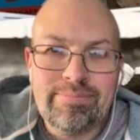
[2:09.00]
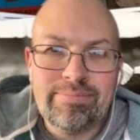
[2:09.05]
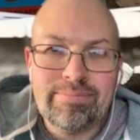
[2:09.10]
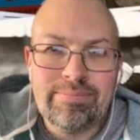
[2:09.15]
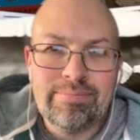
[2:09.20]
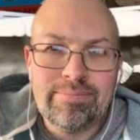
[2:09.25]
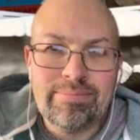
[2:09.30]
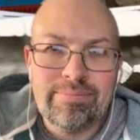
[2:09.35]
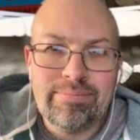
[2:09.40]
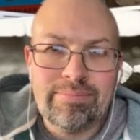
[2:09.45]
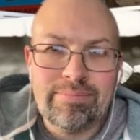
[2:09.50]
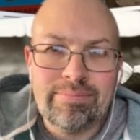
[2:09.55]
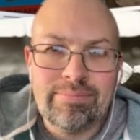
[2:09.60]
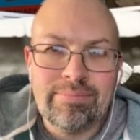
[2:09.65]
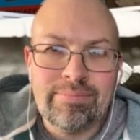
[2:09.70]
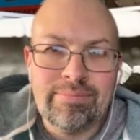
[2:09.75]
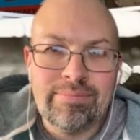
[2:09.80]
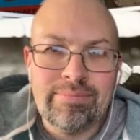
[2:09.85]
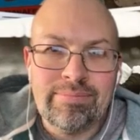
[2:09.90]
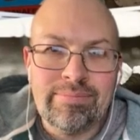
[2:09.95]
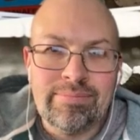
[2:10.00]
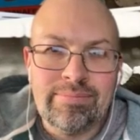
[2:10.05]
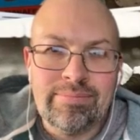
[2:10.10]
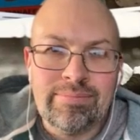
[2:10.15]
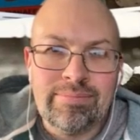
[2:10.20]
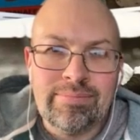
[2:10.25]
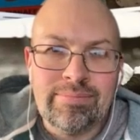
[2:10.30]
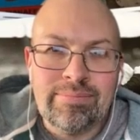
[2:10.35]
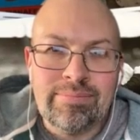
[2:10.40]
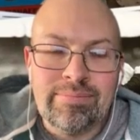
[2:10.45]

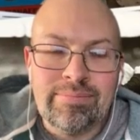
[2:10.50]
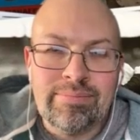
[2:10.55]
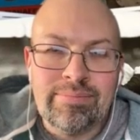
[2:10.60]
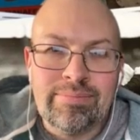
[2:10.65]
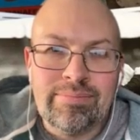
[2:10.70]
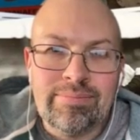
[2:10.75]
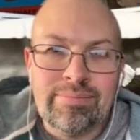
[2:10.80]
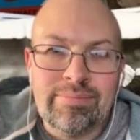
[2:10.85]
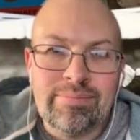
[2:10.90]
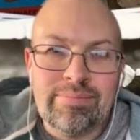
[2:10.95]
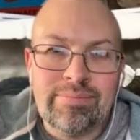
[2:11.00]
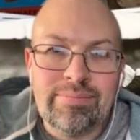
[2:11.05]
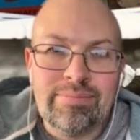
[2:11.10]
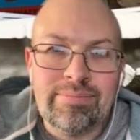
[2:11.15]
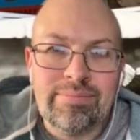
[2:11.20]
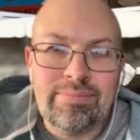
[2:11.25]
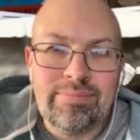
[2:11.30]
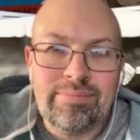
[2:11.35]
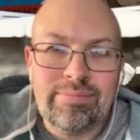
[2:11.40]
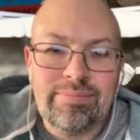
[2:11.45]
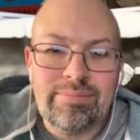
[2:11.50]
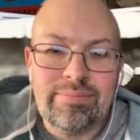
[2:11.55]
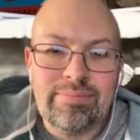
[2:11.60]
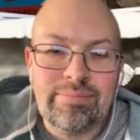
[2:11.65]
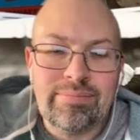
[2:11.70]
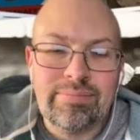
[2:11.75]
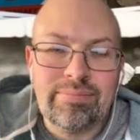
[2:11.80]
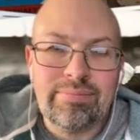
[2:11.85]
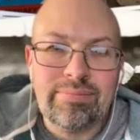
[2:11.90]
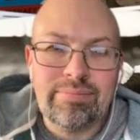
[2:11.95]

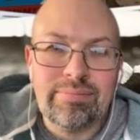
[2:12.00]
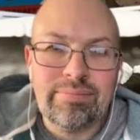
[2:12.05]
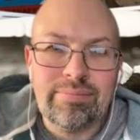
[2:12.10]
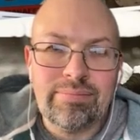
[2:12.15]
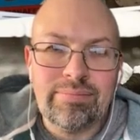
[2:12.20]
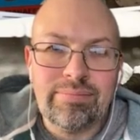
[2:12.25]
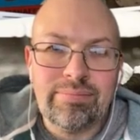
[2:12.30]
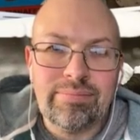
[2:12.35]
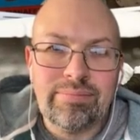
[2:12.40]
The person shown says nothing.